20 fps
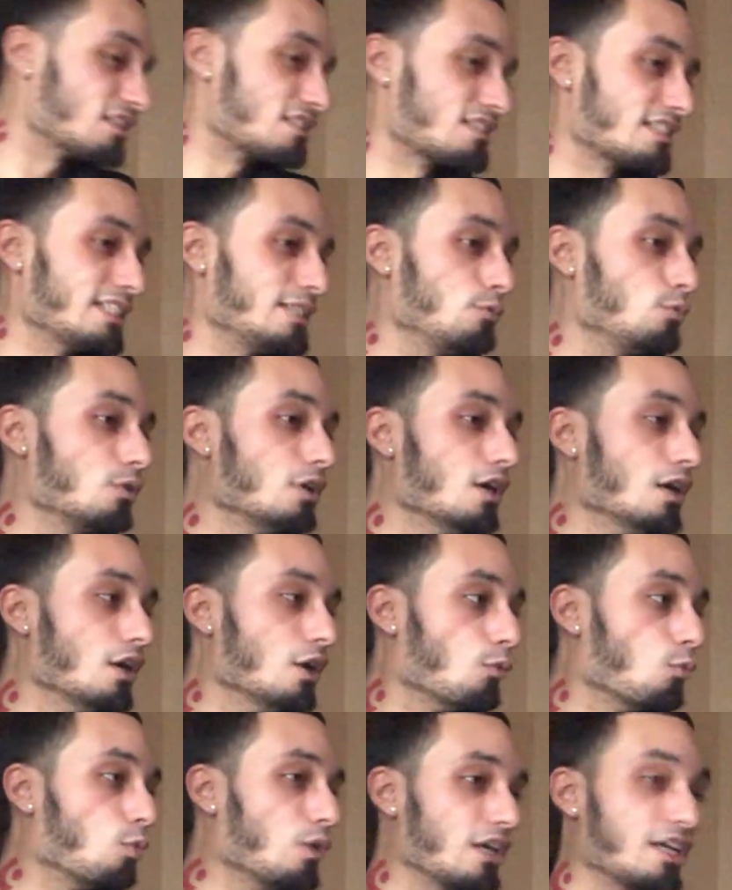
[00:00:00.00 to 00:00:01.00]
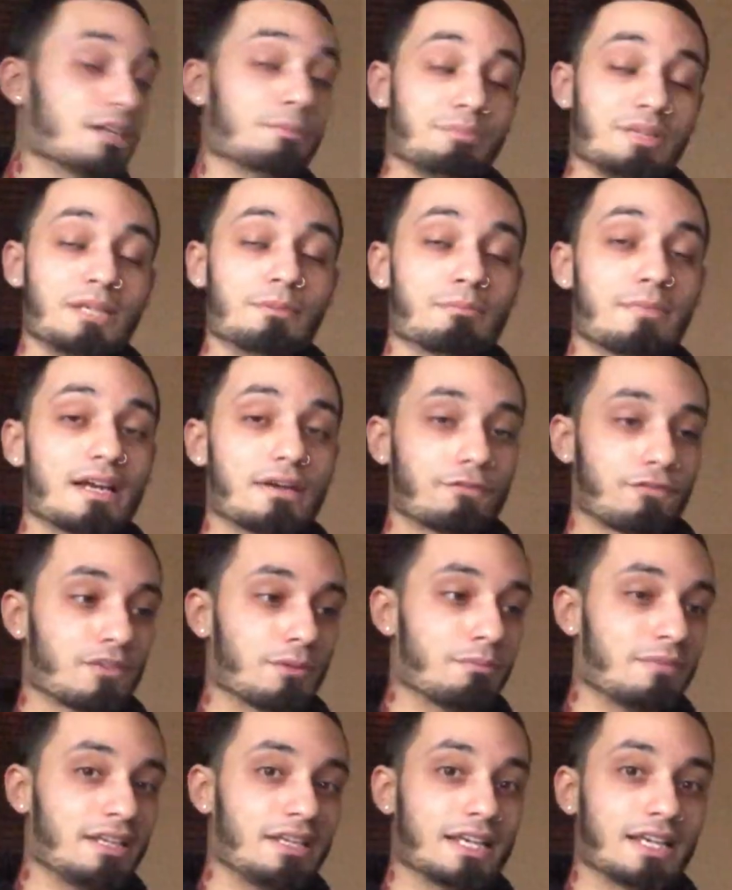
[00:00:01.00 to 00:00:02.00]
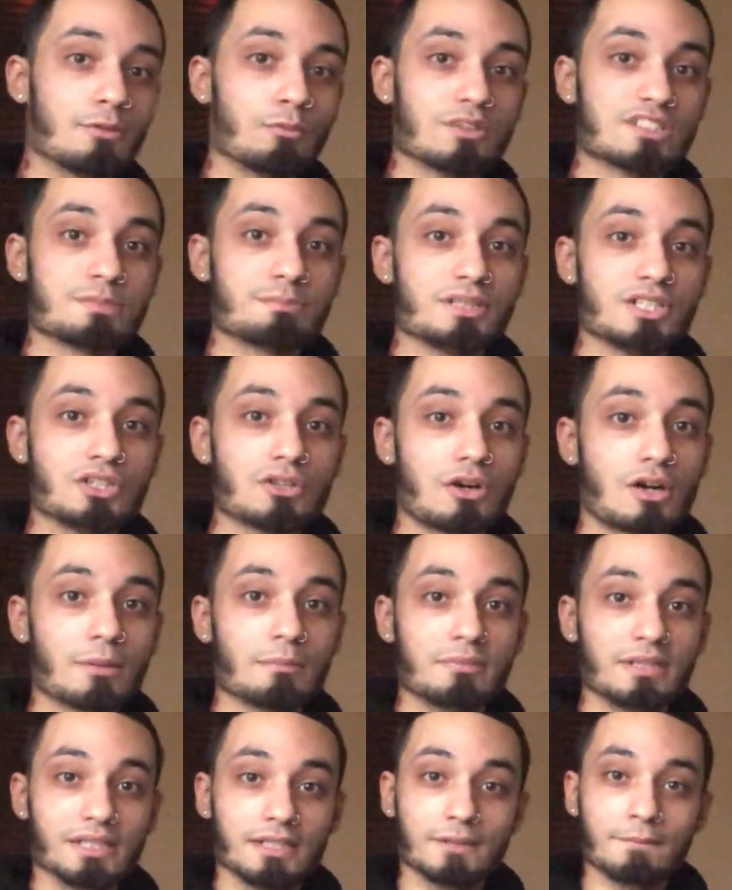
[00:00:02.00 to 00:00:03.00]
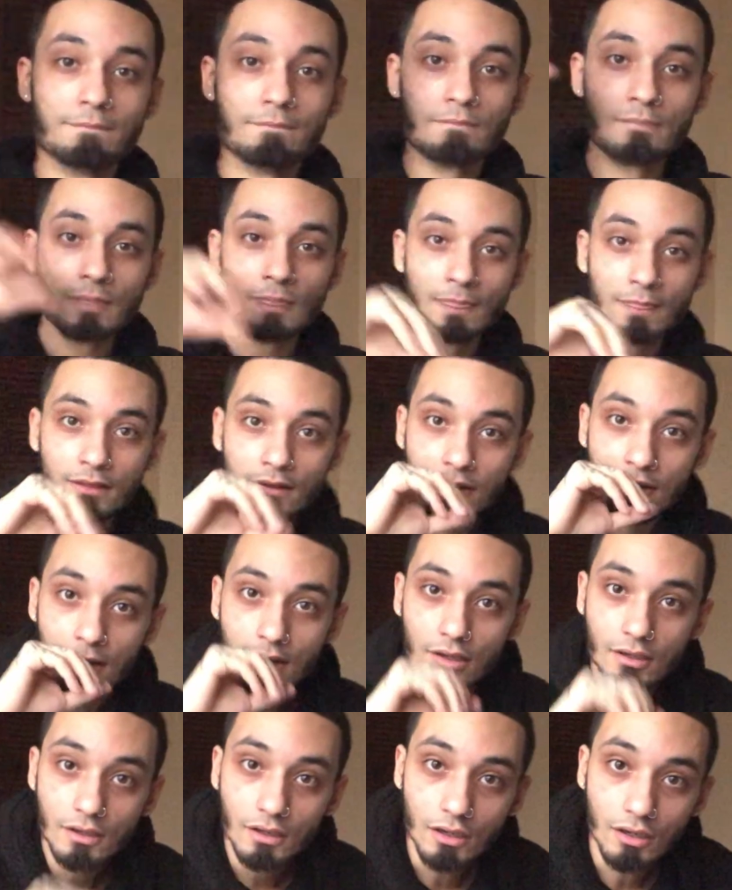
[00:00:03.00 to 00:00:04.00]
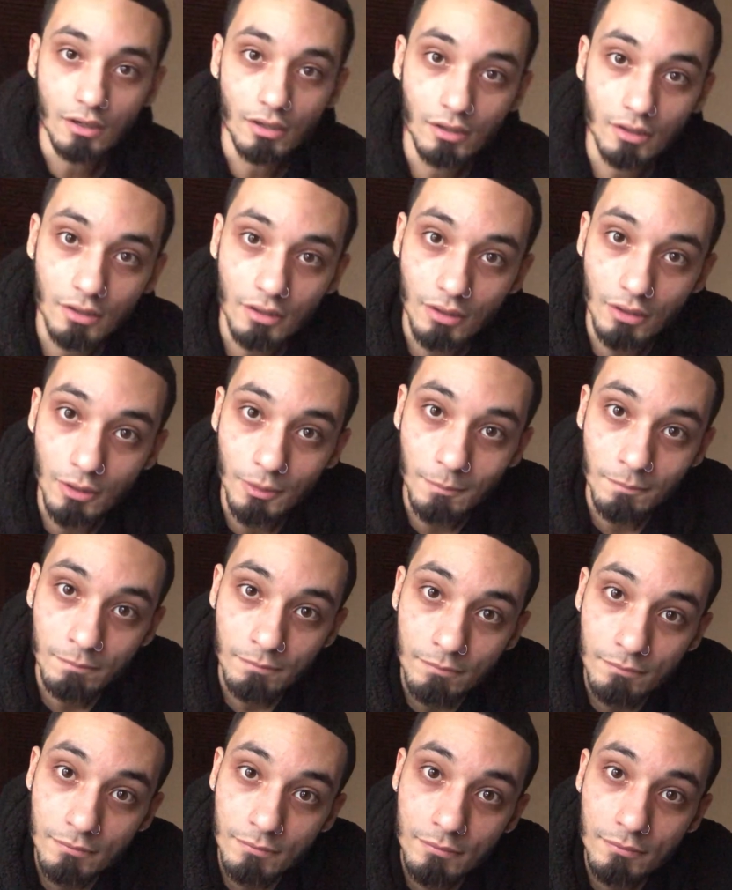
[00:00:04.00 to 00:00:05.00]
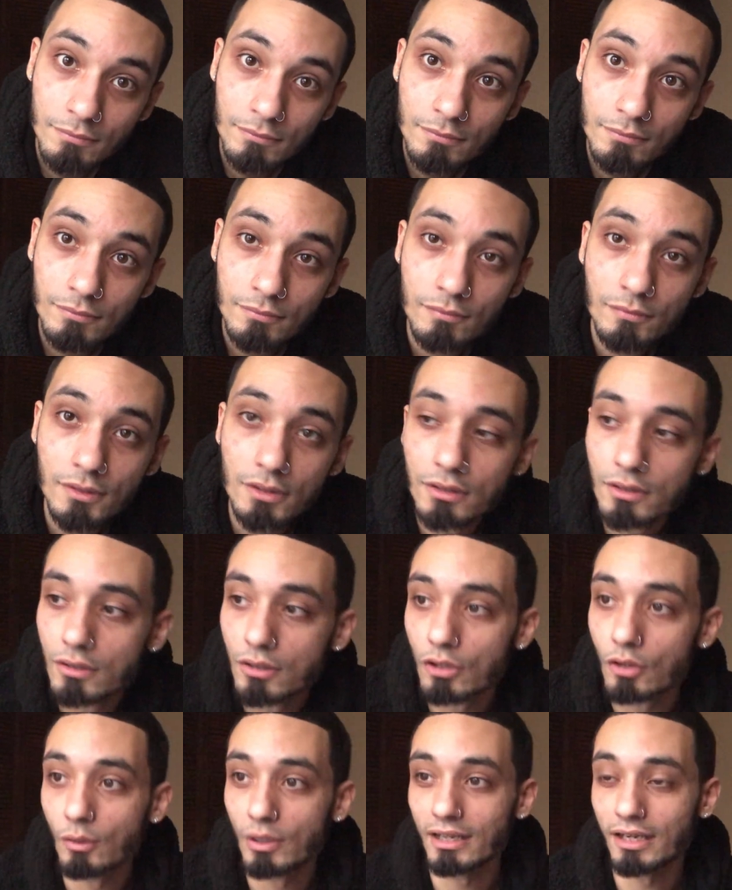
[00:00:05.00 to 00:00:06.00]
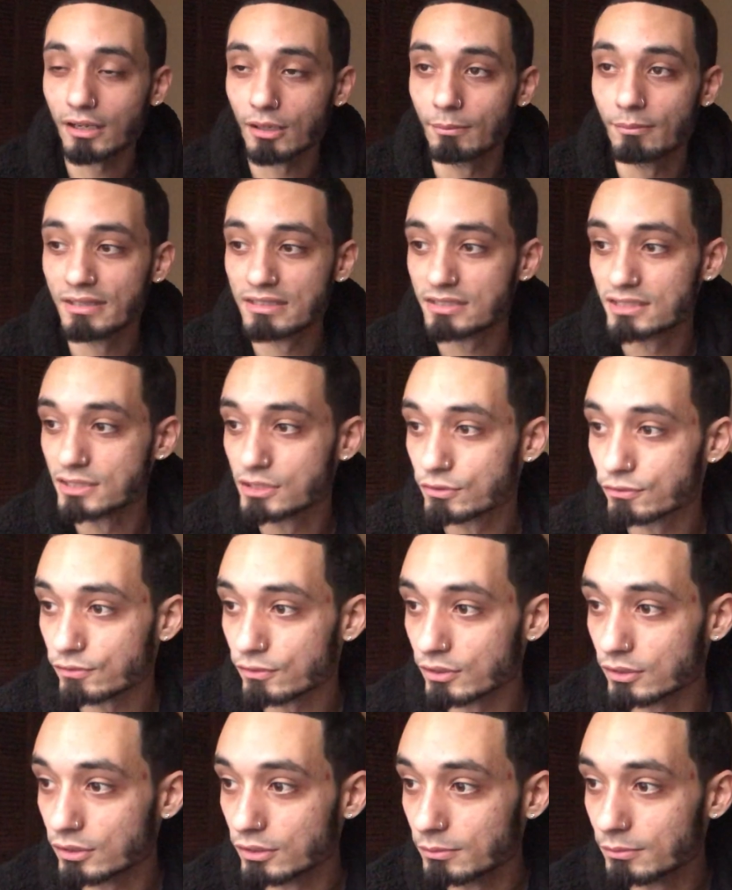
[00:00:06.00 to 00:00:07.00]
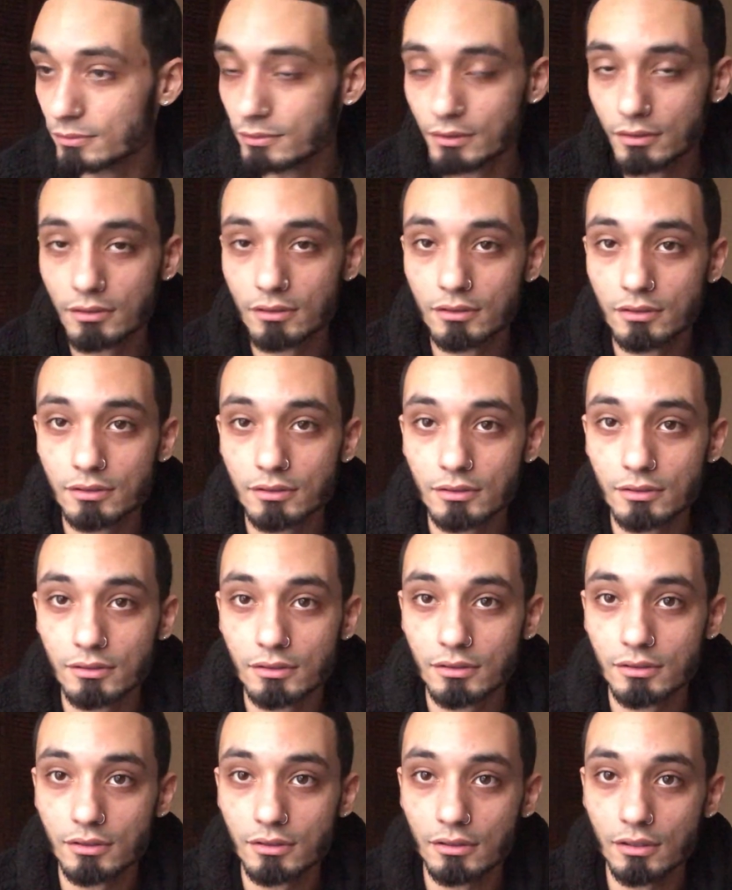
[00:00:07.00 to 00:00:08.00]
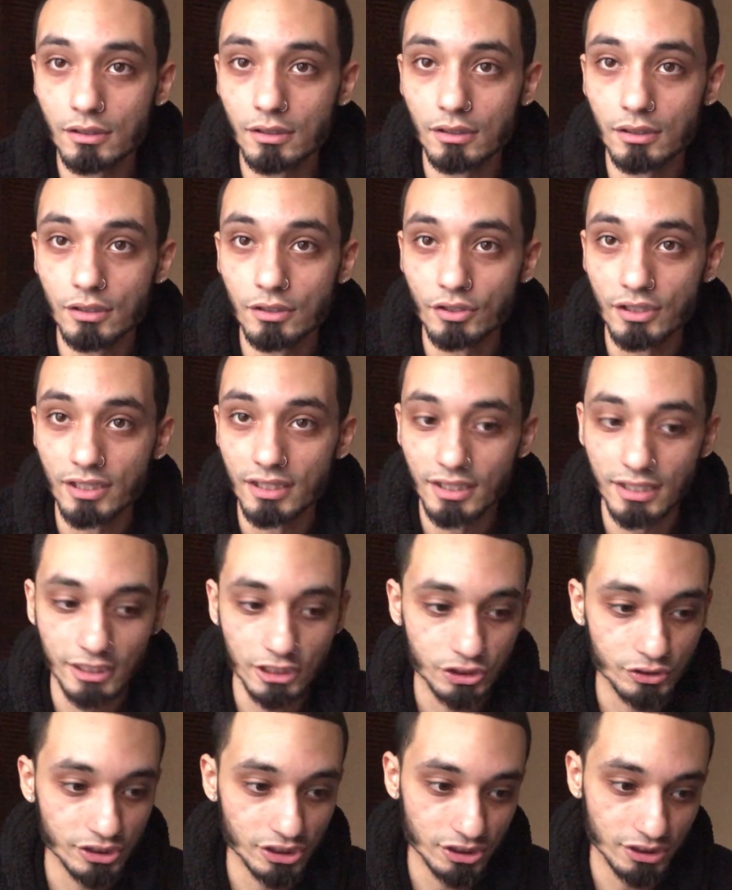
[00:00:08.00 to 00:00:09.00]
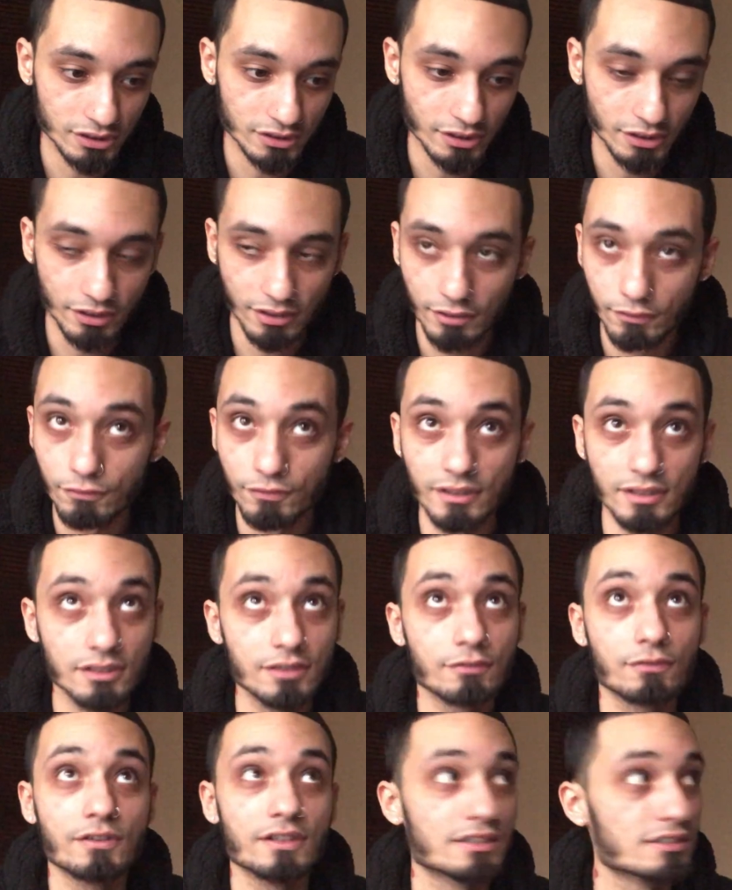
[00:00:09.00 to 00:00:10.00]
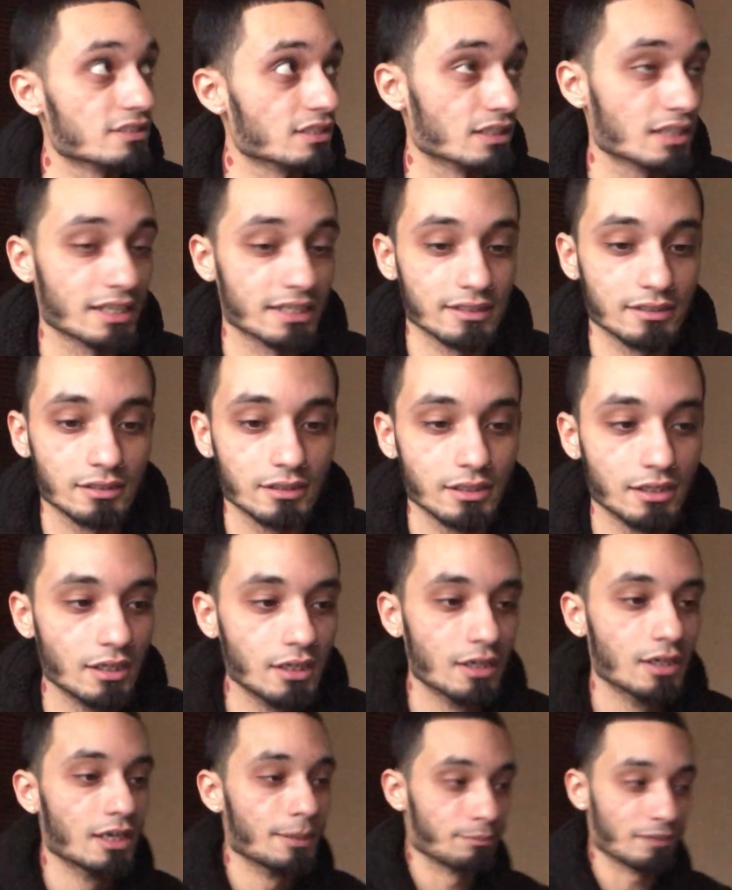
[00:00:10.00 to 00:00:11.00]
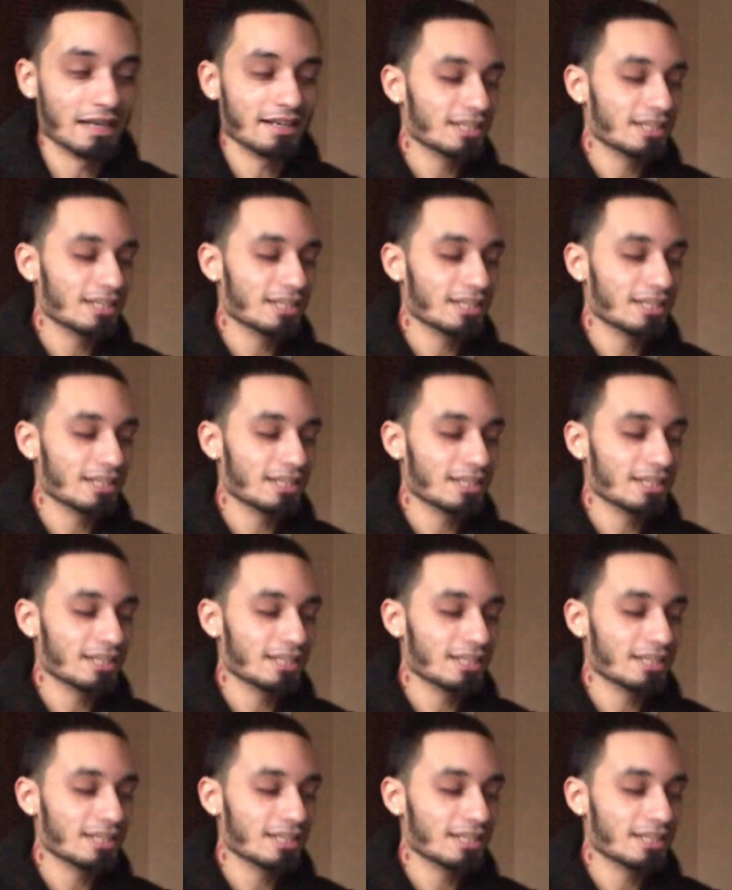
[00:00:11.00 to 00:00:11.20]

to see w- what could be meant for me and what's beyond me. Um, oh, I got a message from uh, the electrician. They're gonna fi fix the light. But